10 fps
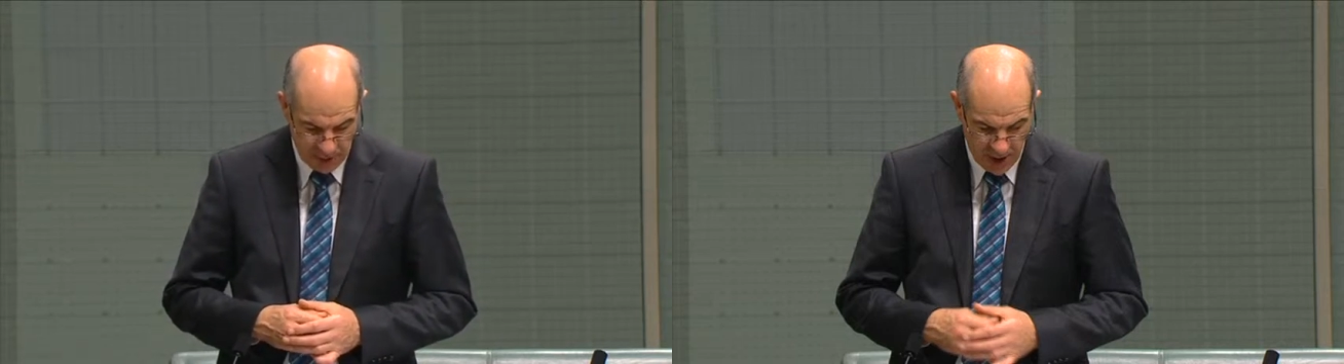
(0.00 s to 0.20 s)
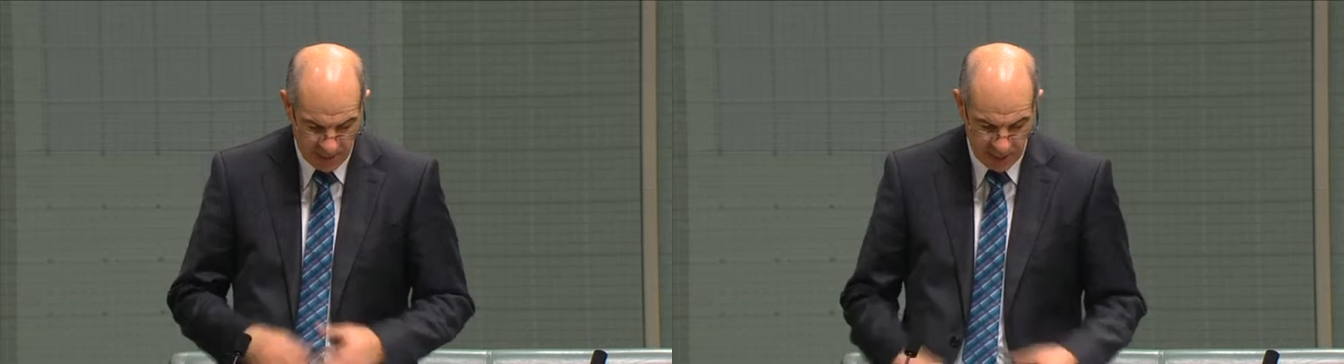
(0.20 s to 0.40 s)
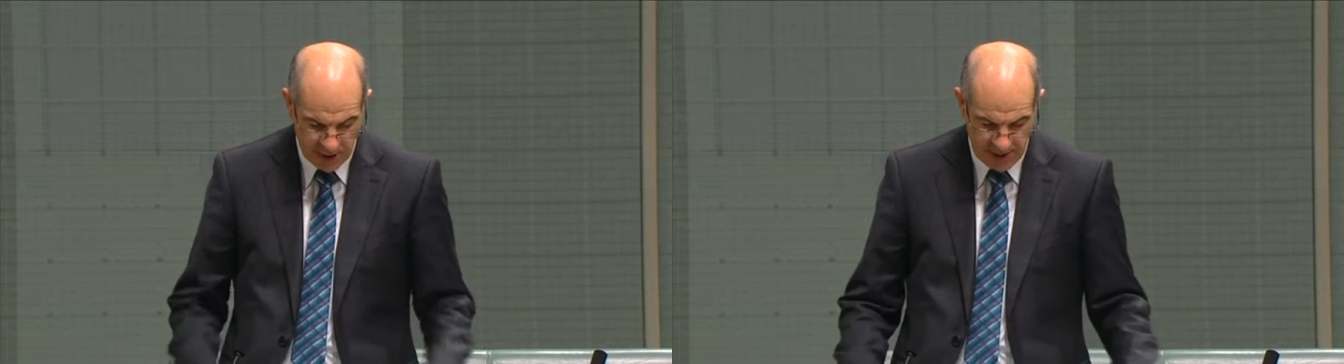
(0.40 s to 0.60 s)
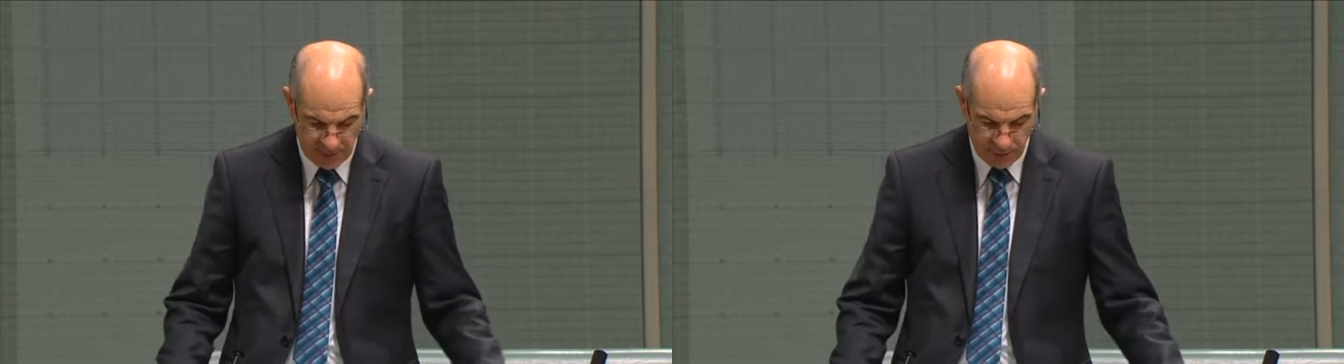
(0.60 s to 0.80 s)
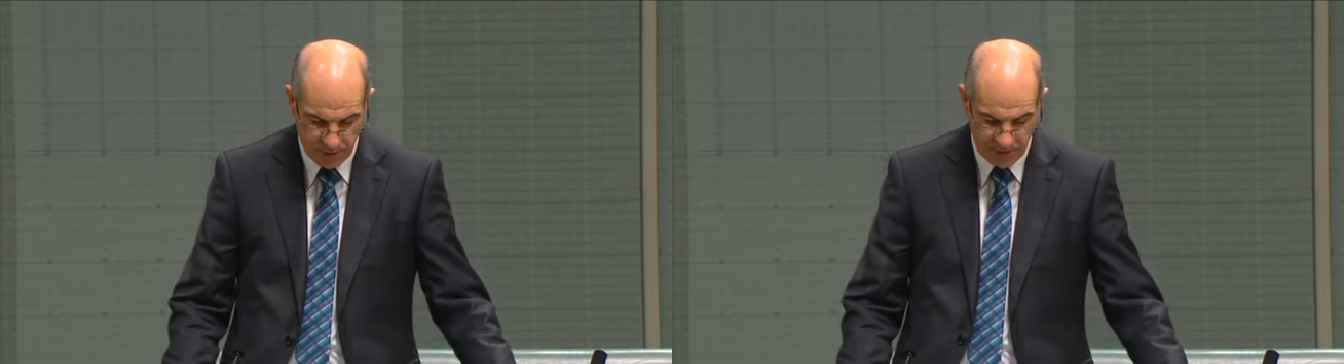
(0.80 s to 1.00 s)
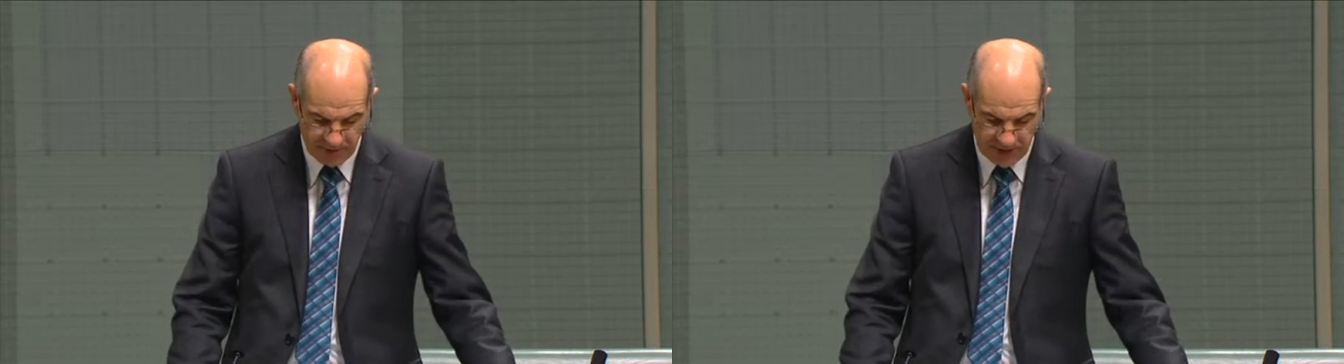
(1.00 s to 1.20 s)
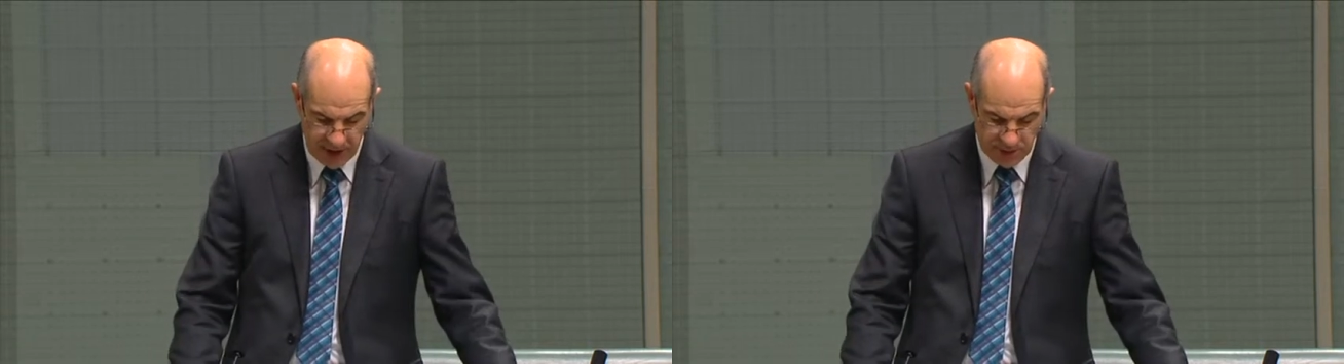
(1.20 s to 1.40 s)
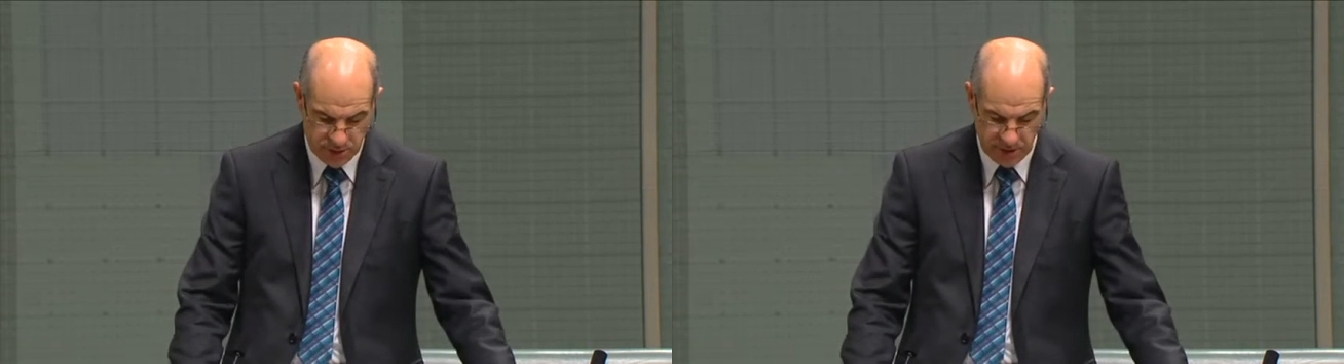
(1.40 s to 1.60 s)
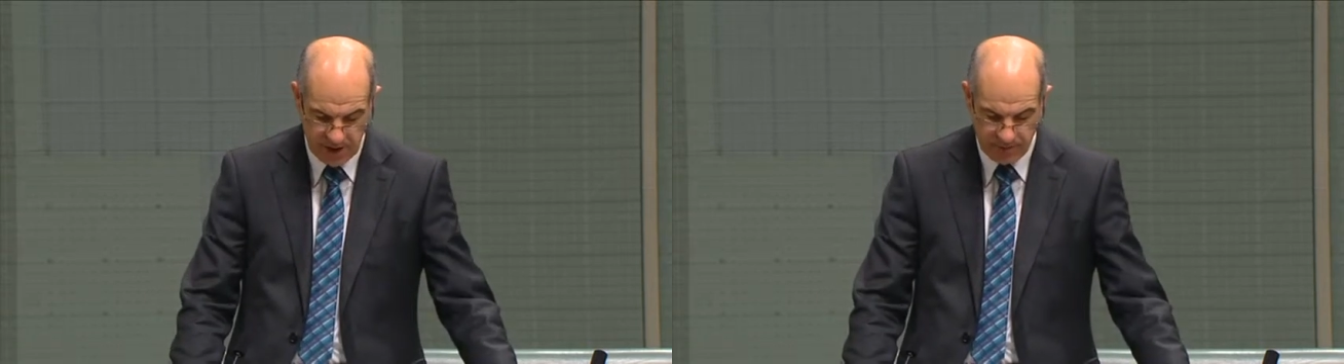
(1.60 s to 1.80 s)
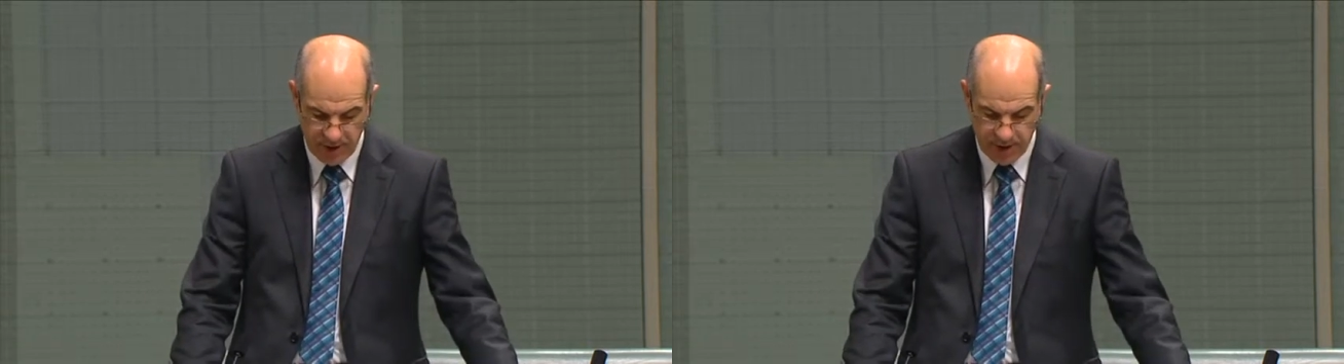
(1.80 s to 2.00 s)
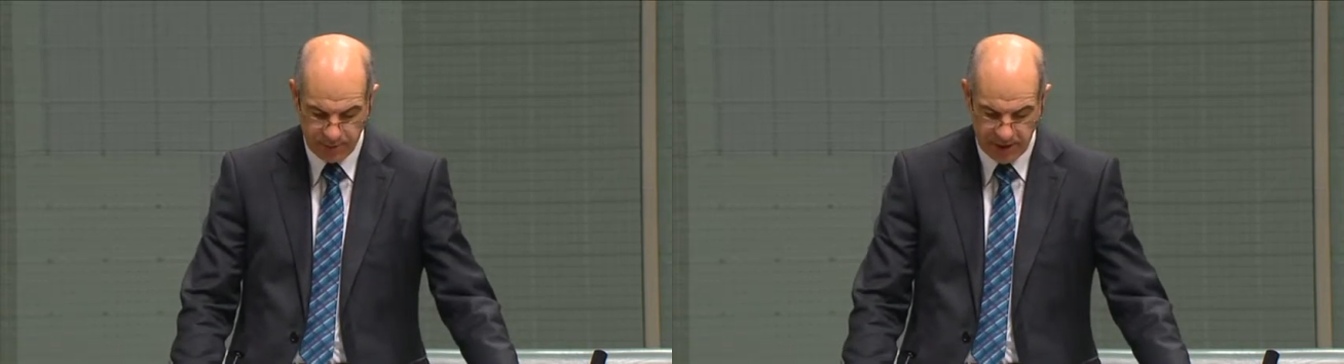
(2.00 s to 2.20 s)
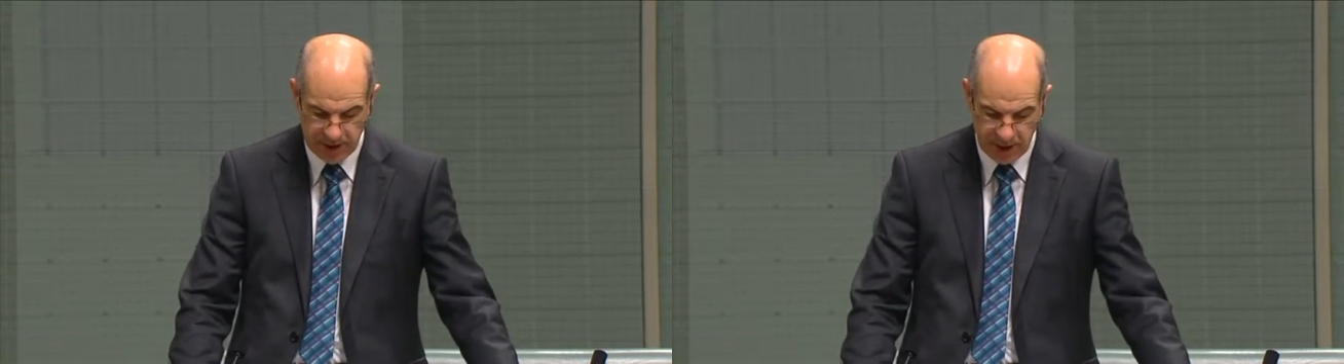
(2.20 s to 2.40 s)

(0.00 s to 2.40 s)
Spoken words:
proper and improved culturally appropriate